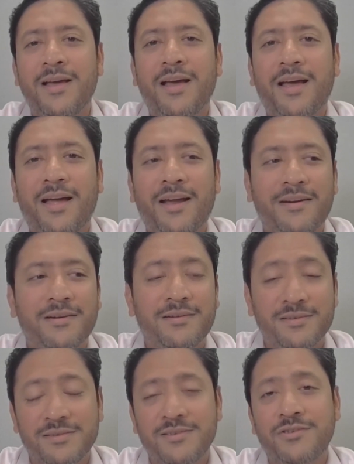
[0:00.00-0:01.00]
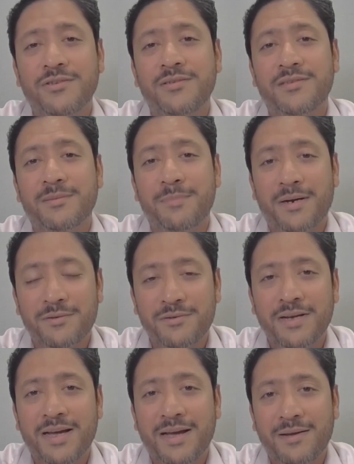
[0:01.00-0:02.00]
And a decision is
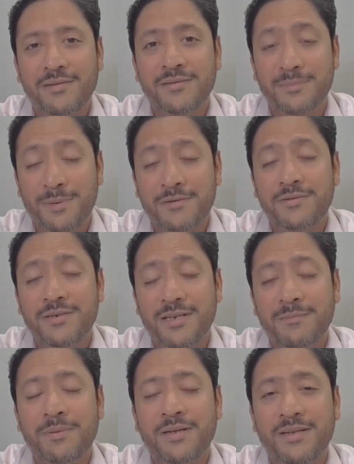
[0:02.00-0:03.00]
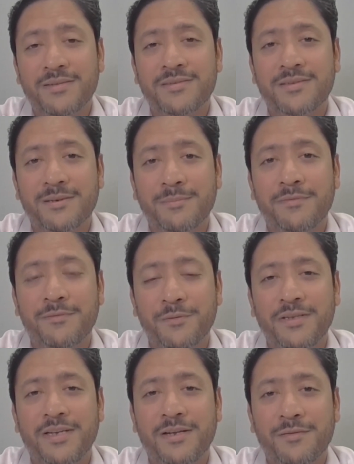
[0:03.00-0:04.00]
about to take place
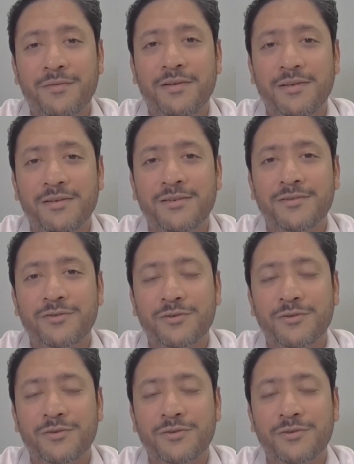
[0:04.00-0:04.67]
before the end of the year.